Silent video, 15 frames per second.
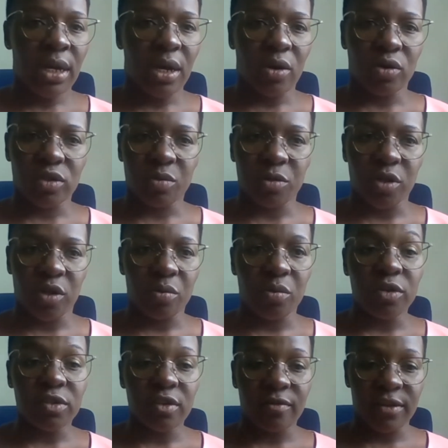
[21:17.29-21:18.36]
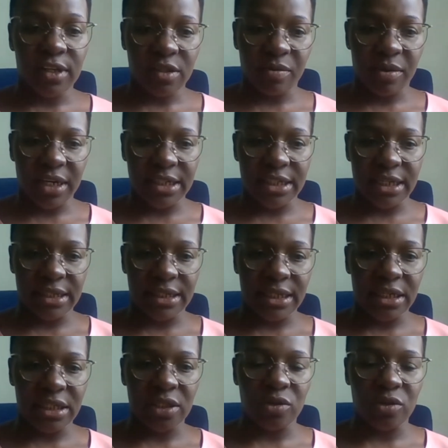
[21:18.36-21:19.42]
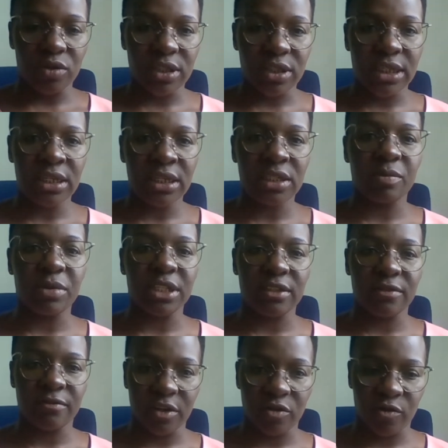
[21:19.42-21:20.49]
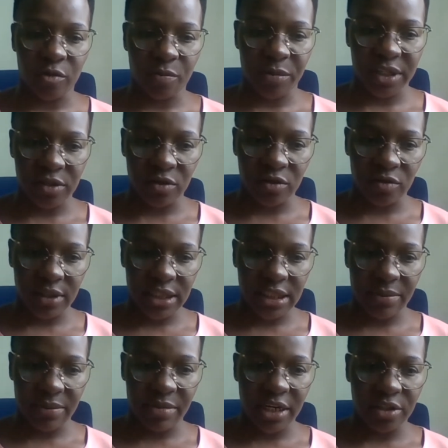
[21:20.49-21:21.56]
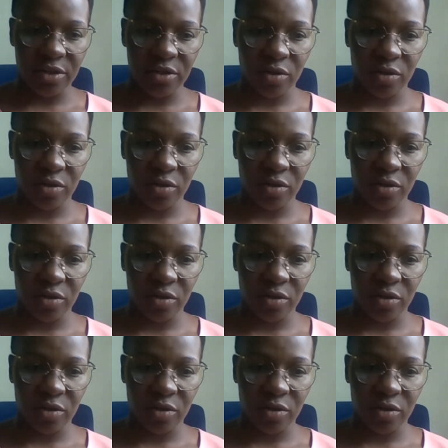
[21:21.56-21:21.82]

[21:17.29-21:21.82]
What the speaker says: a hospital, most of these places, it's not specific for persons with disabilities.